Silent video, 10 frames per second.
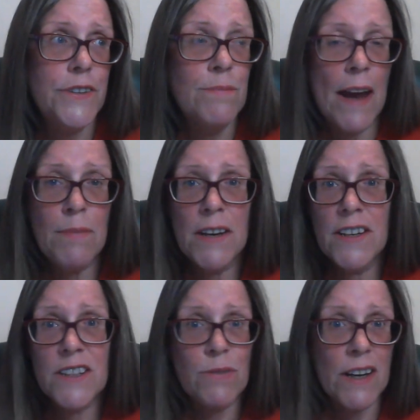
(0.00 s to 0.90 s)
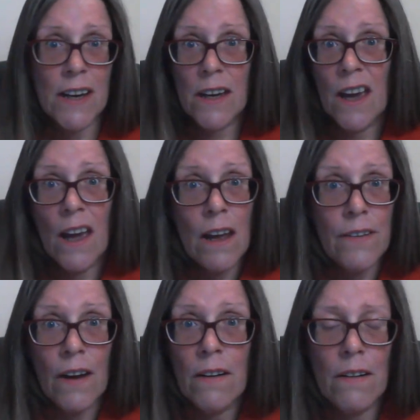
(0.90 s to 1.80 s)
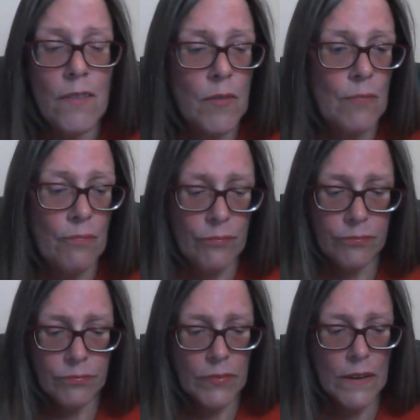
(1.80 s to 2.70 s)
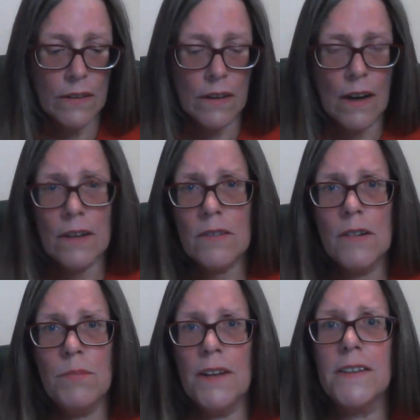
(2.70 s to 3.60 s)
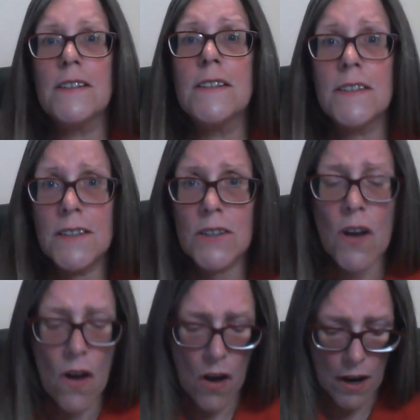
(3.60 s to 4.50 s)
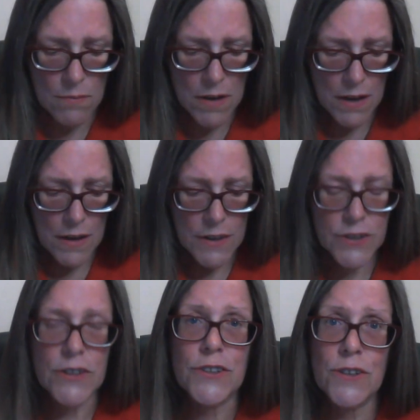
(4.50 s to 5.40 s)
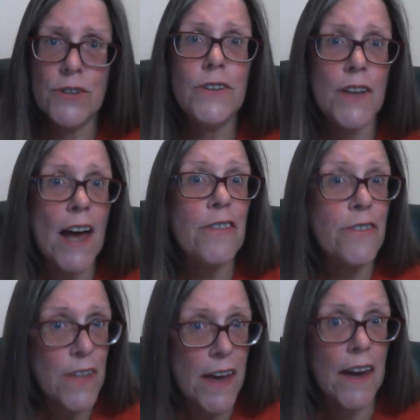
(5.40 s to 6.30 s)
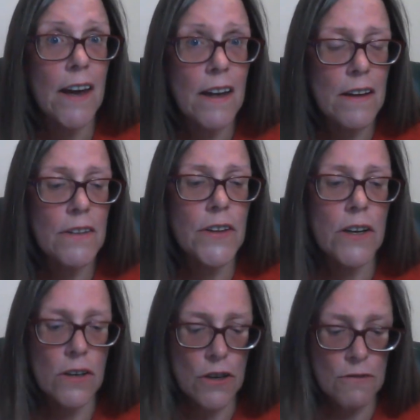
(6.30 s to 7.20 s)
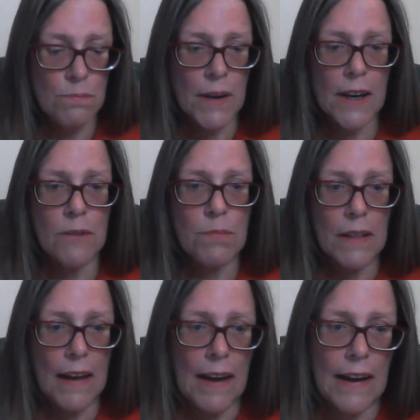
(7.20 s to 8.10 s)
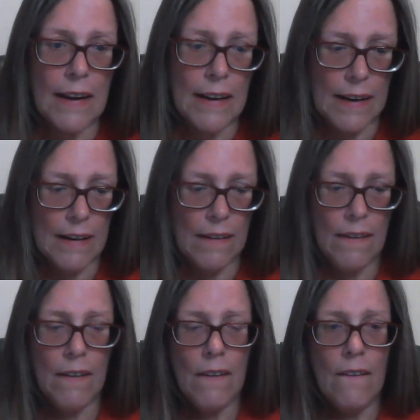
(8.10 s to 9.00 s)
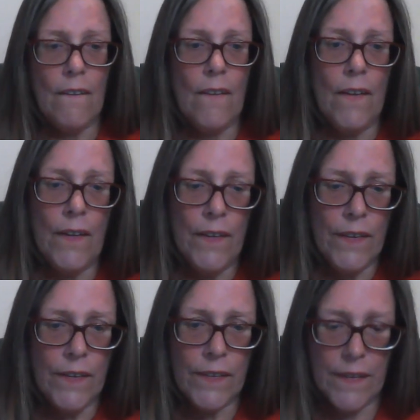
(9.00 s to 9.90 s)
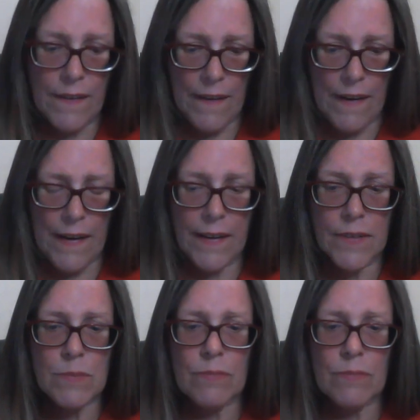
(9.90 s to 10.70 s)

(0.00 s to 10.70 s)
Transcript: Maybe you just want to get your hair done. Okay? But this is the time to do that thing that you've been planning. Okay.